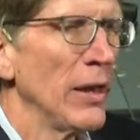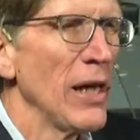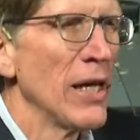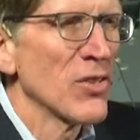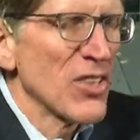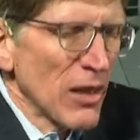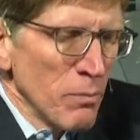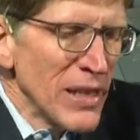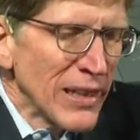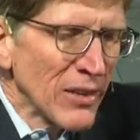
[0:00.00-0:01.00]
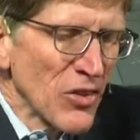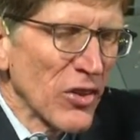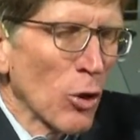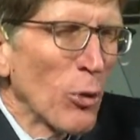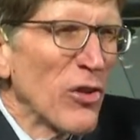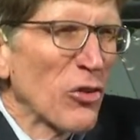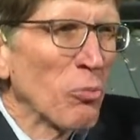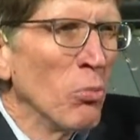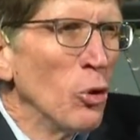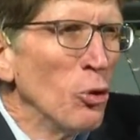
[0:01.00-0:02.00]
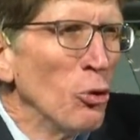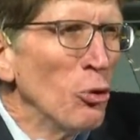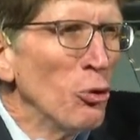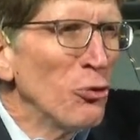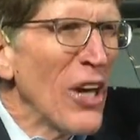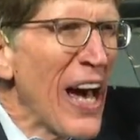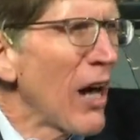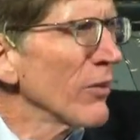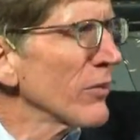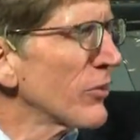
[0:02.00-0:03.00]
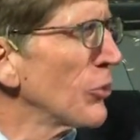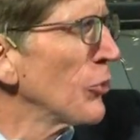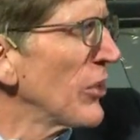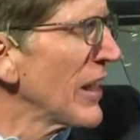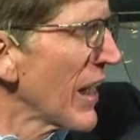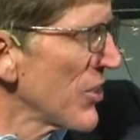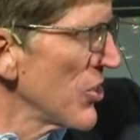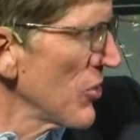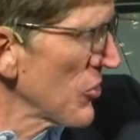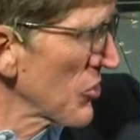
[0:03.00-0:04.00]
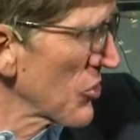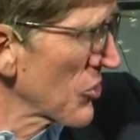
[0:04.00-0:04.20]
And instead of meeting in the center, we just moved out to the edges.